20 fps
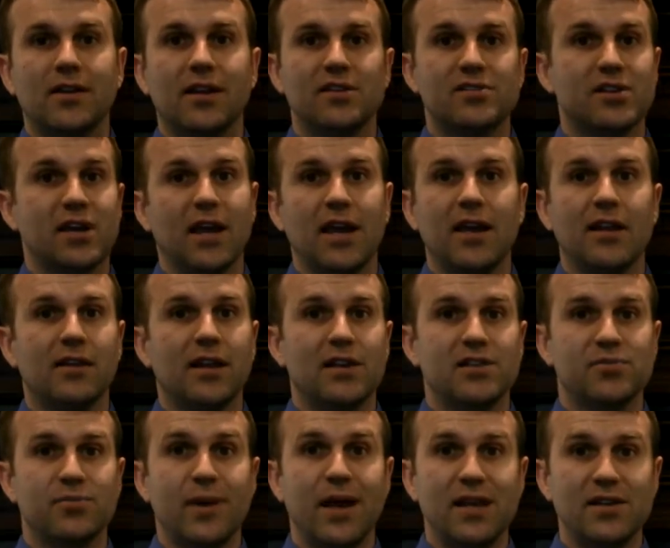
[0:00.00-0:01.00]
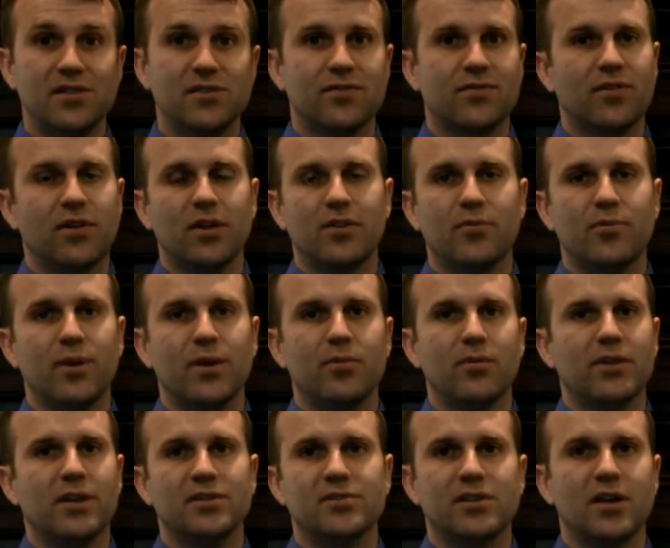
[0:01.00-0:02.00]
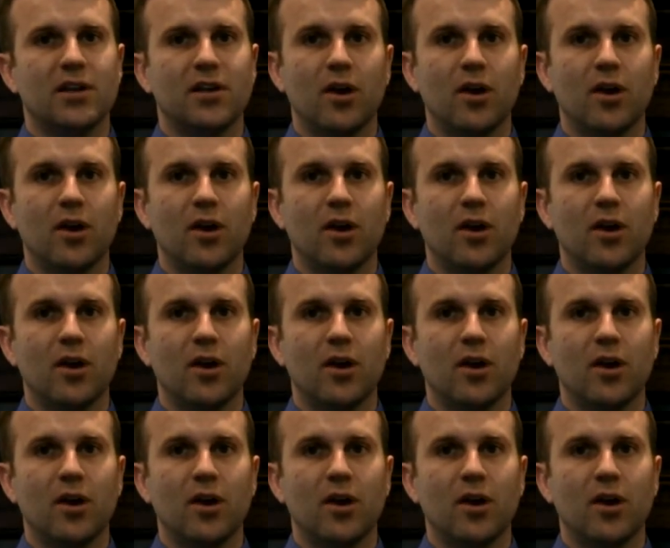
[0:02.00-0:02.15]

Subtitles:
They say, hey, less mess. For other people, they say,